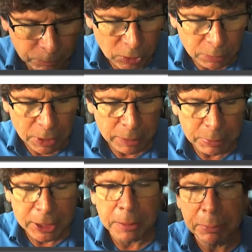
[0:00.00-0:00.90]
You may
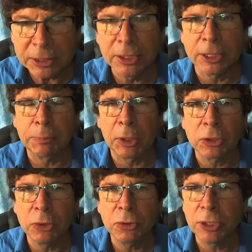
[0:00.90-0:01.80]
be a business
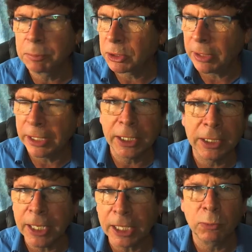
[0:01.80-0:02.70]
person who's simply trying to connect